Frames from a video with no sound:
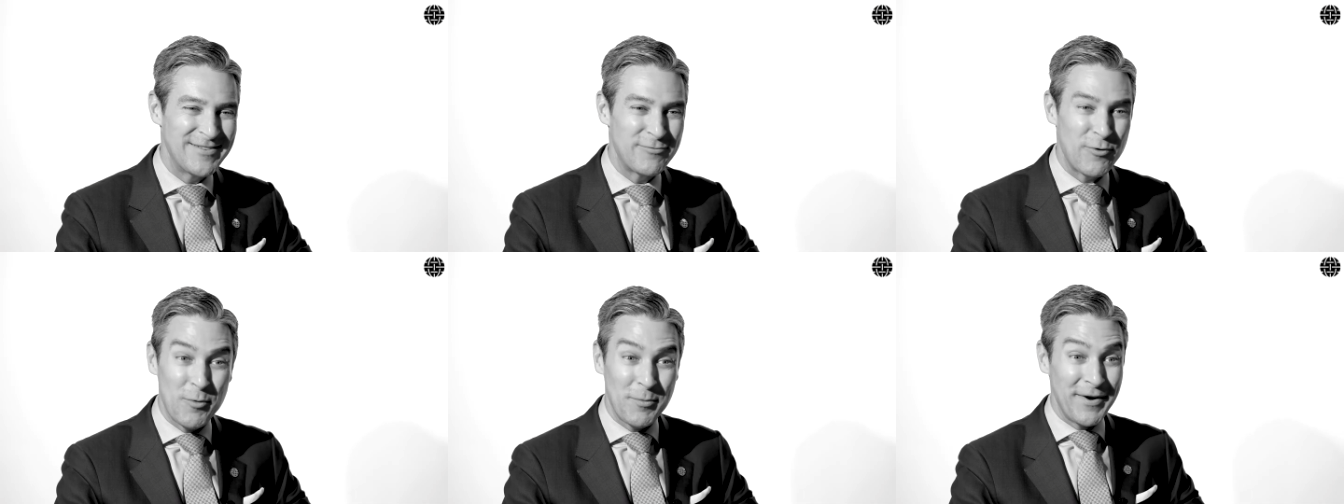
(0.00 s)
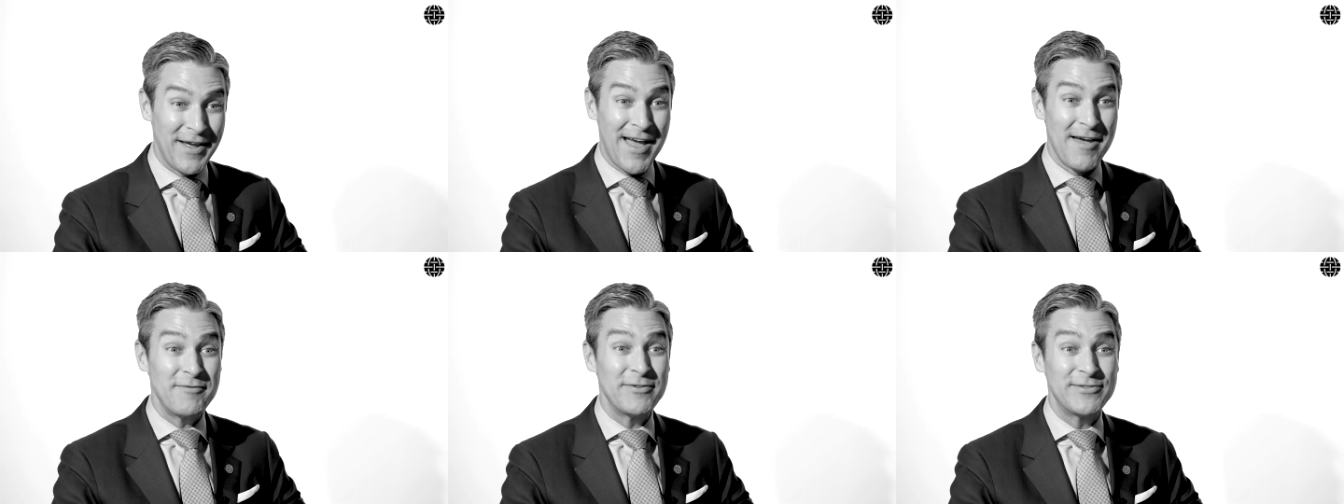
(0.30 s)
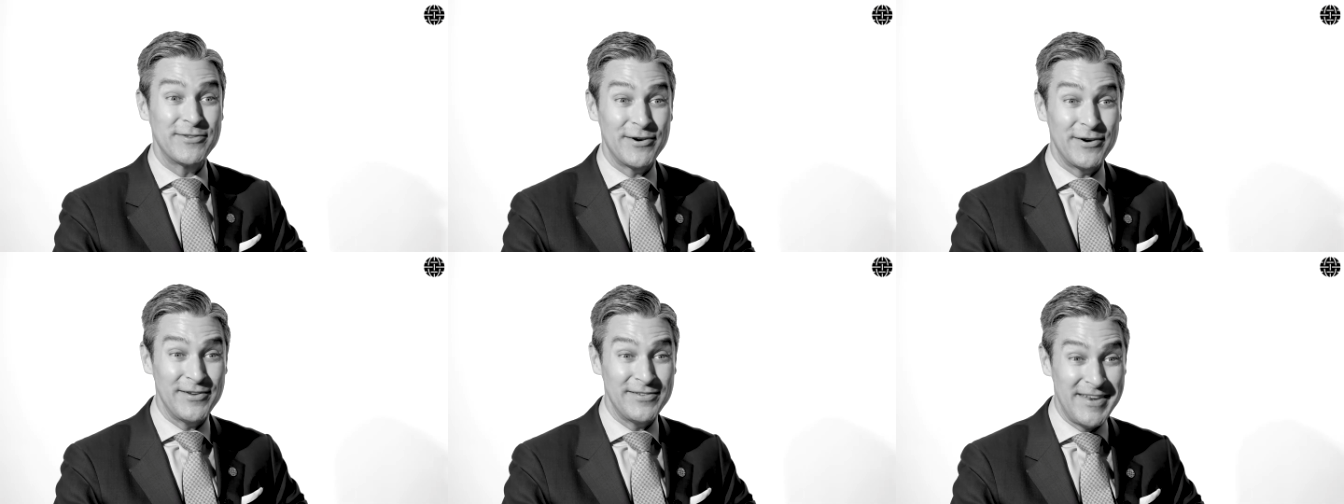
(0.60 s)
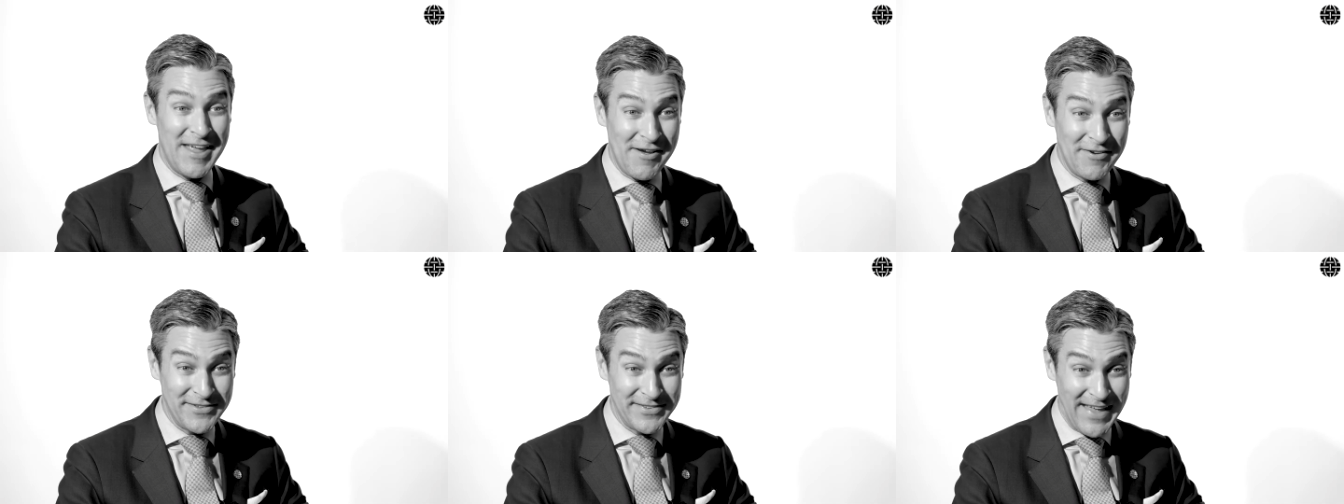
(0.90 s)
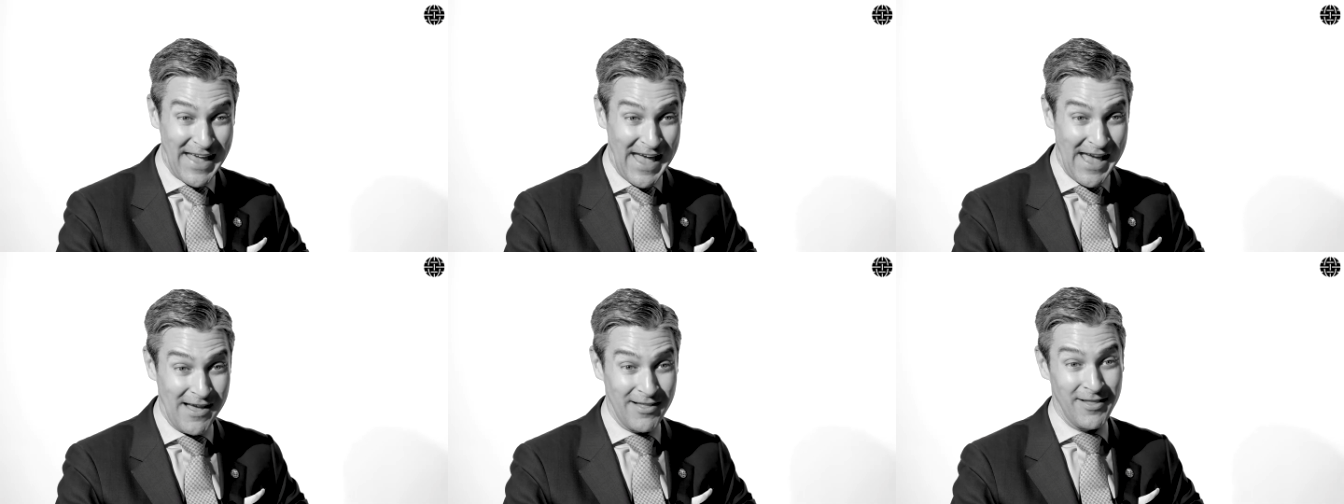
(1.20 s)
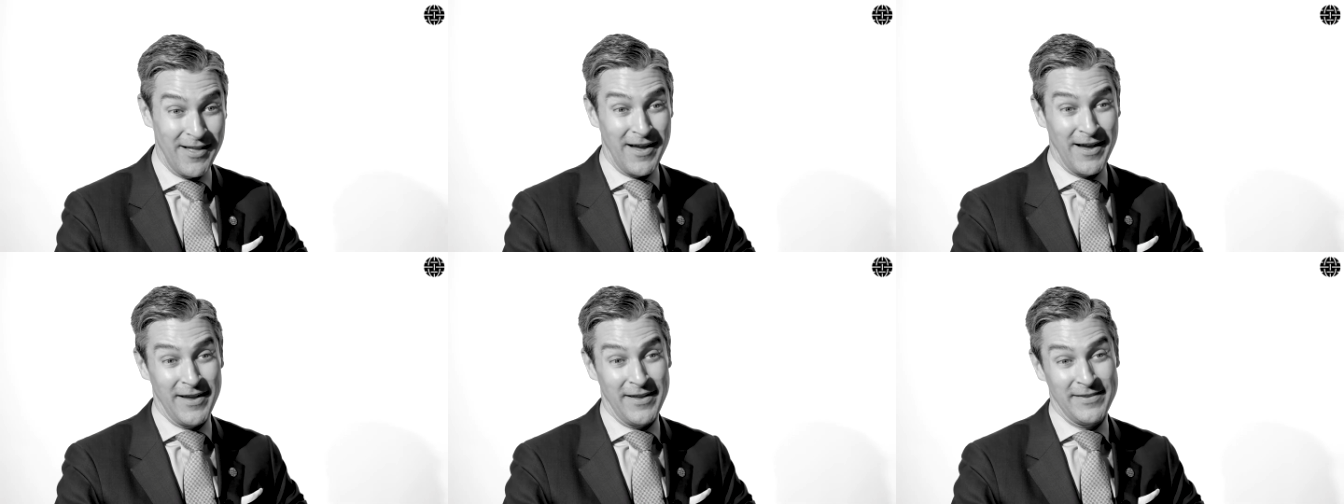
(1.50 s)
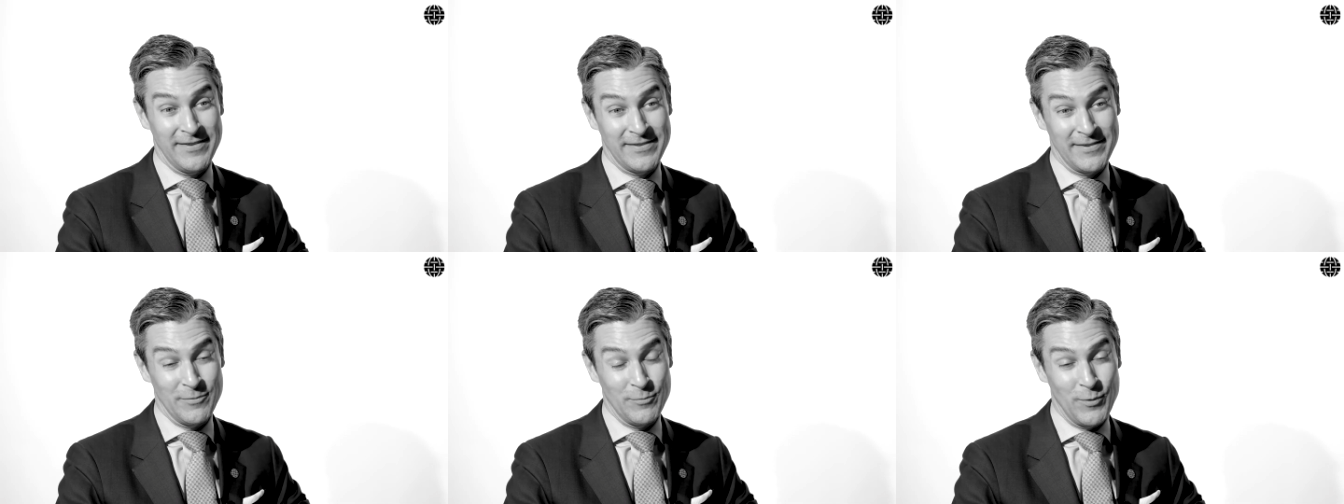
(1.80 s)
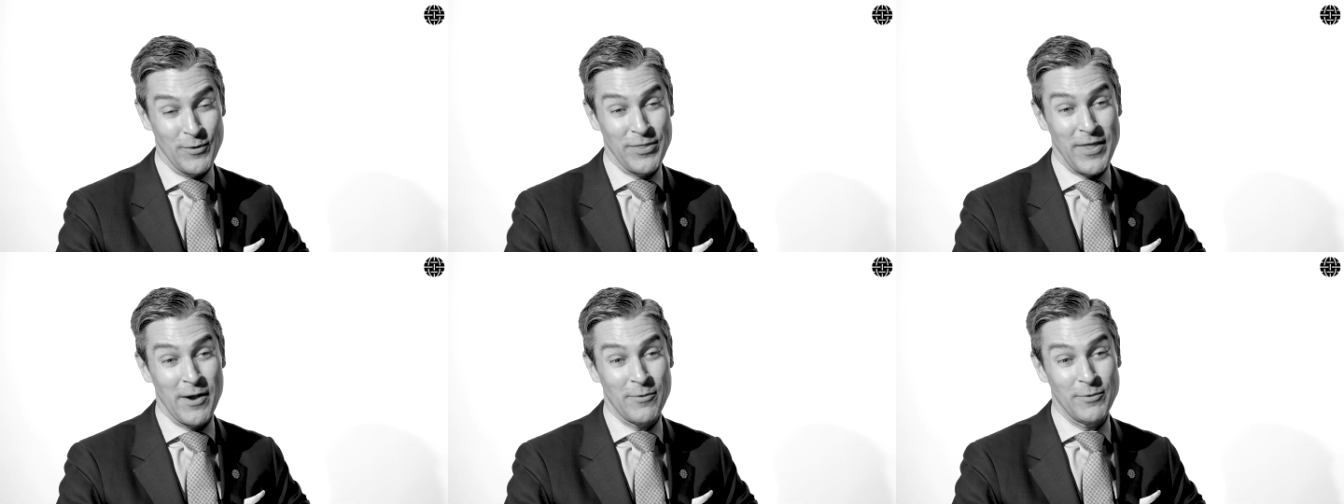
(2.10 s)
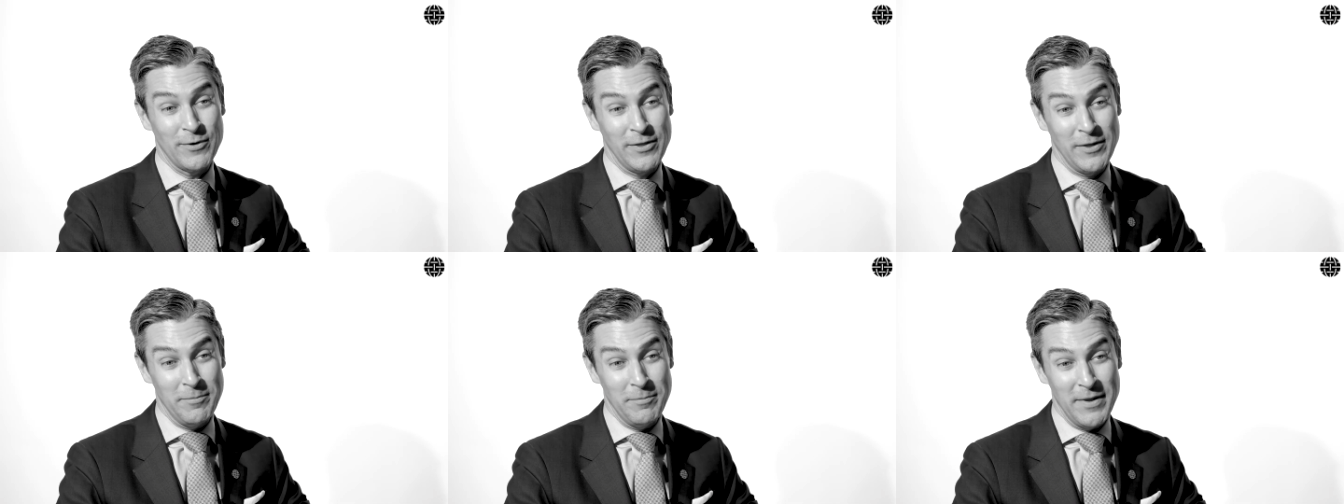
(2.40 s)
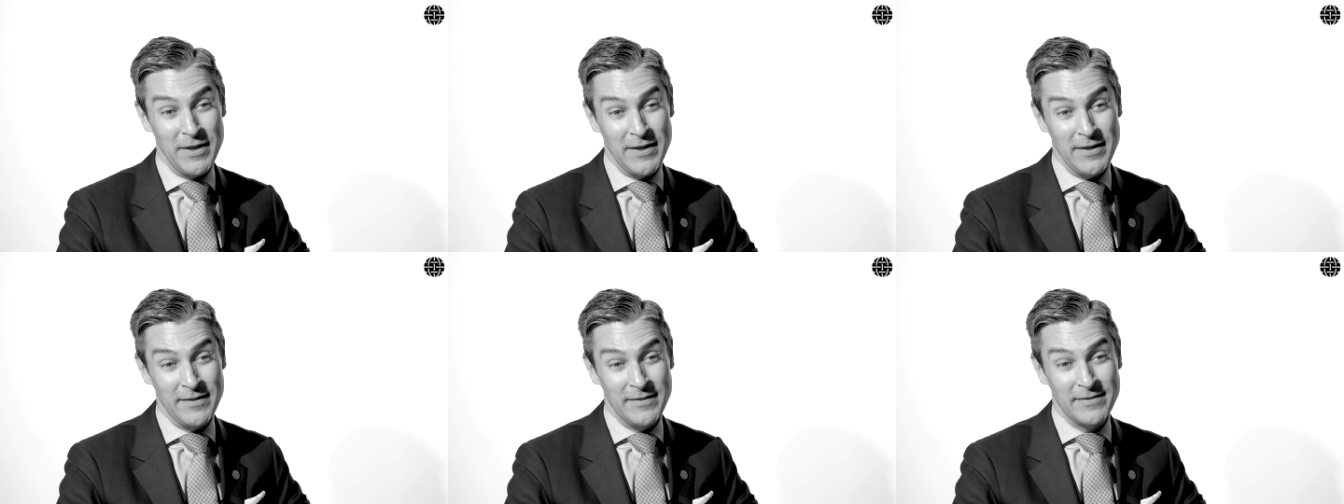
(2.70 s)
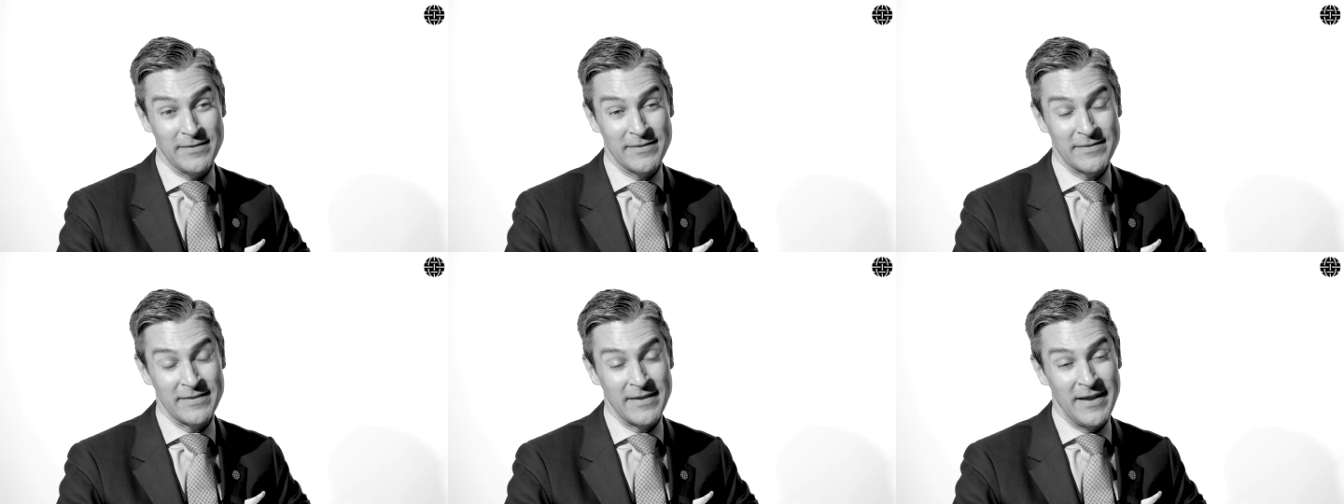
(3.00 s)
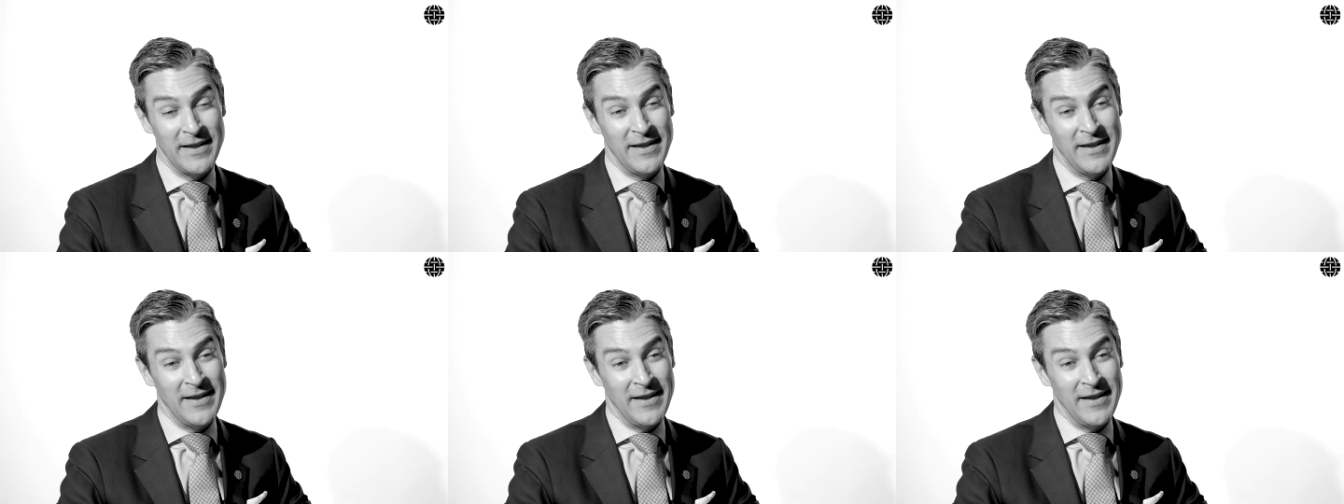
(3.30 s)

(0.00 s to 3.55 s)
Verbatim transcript: former adversaries now as allies and what that really means